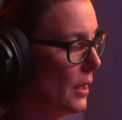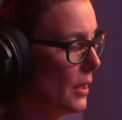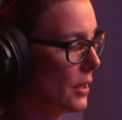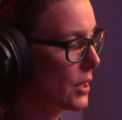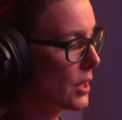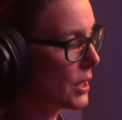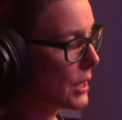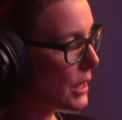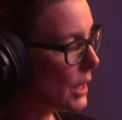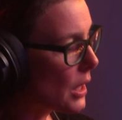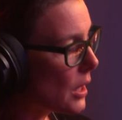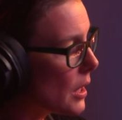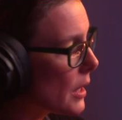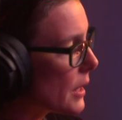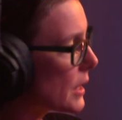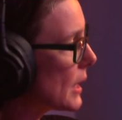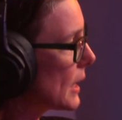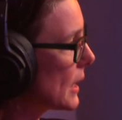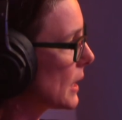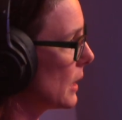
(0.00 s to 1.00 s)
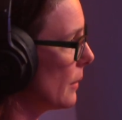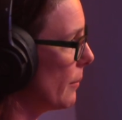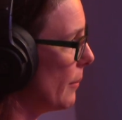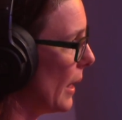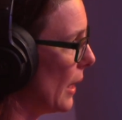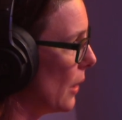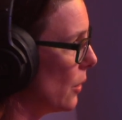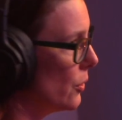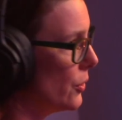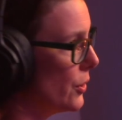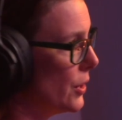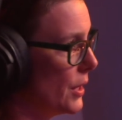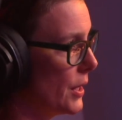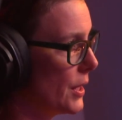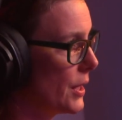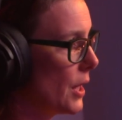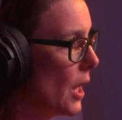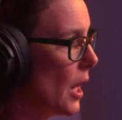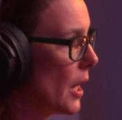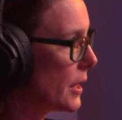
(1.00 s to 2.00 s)
starting to melt and
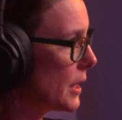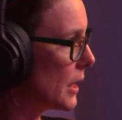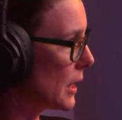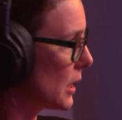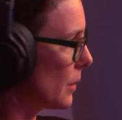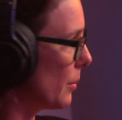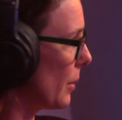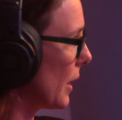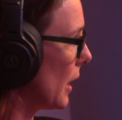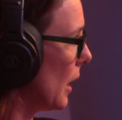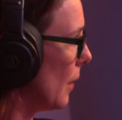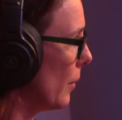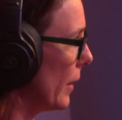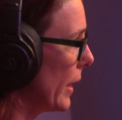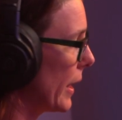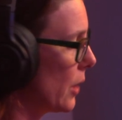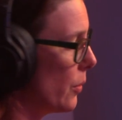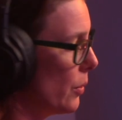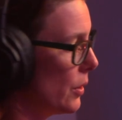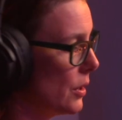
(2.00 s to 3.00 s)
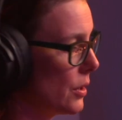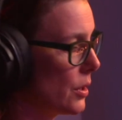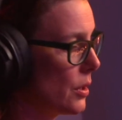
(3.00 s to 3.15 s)
starting to become liquid and